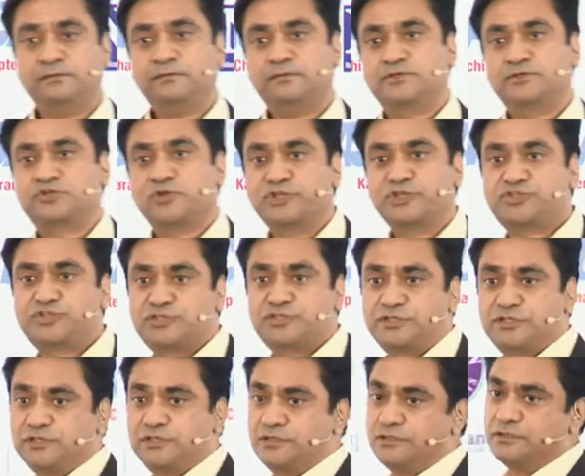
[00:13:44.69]
So it's
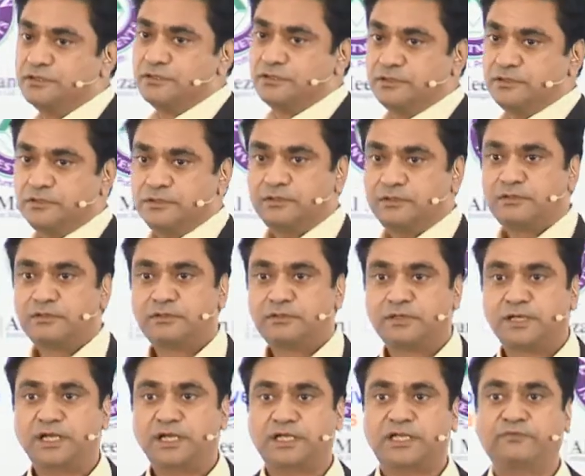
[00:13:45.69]

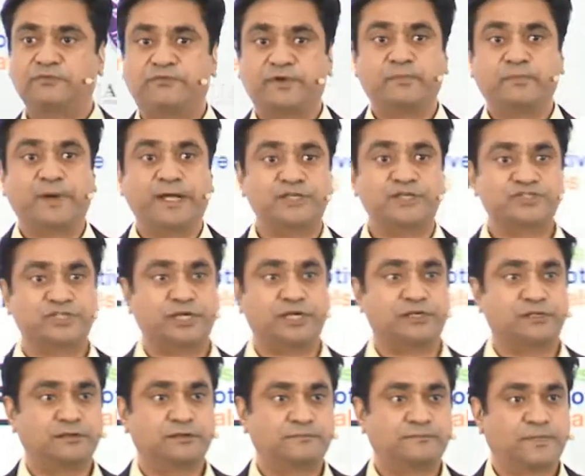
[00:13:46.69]
a different mindset.
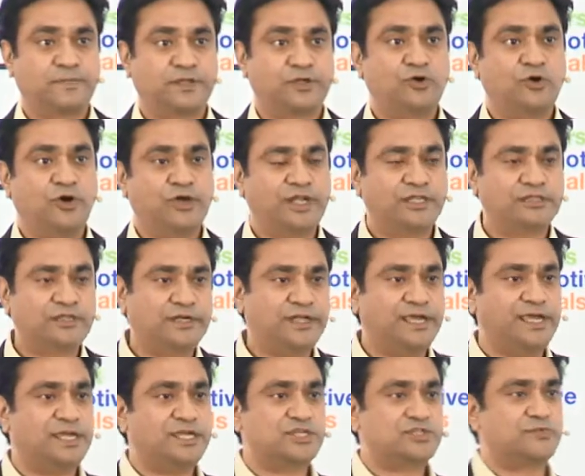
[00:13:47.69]
Gone are the
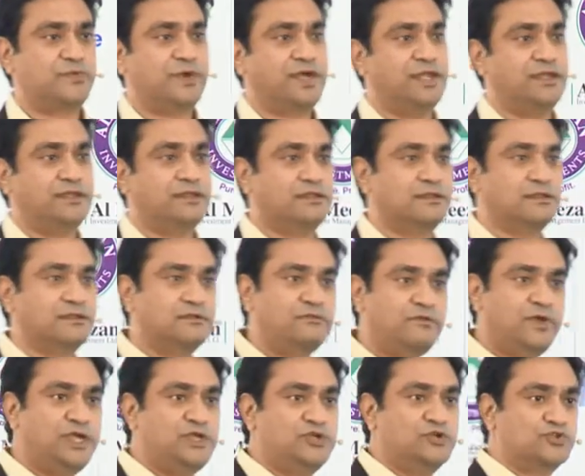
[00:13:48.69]
days when
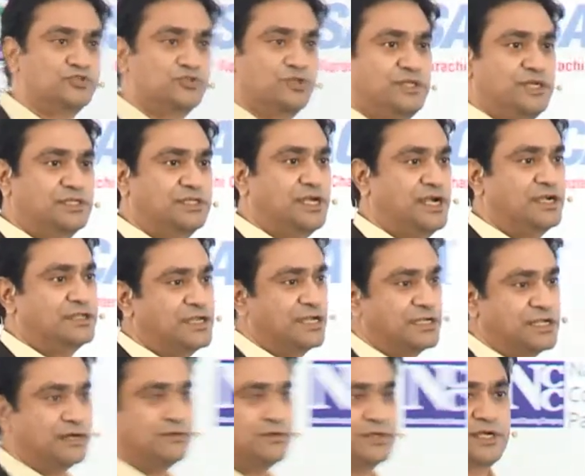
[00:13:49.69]
we used to dictate that
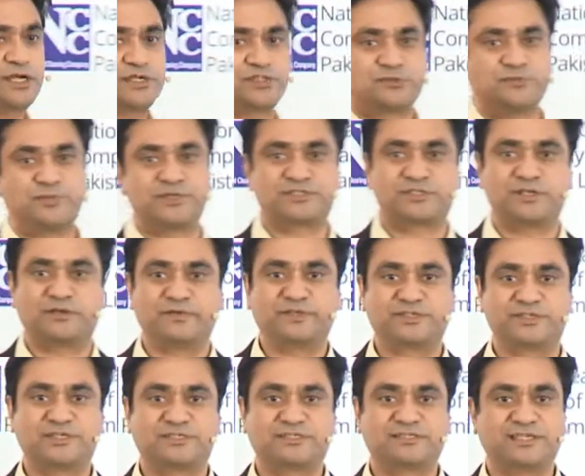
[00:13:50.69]
our customer
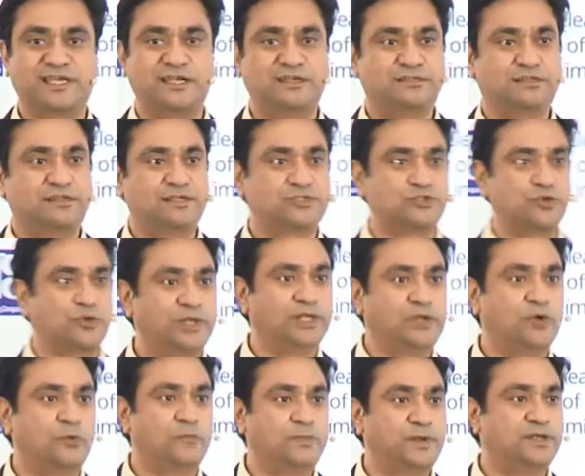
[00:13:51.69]
services center is only
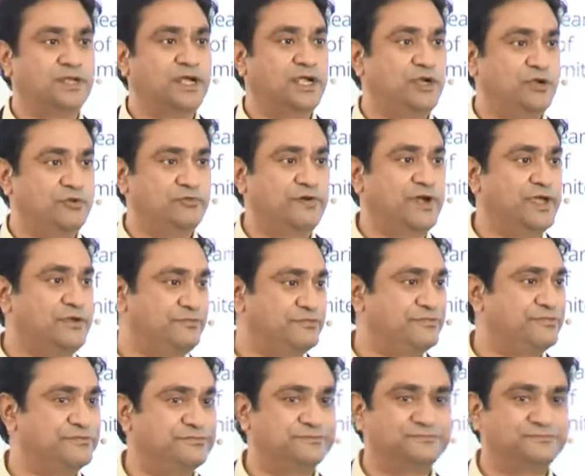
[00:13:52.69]
open 9 to 5.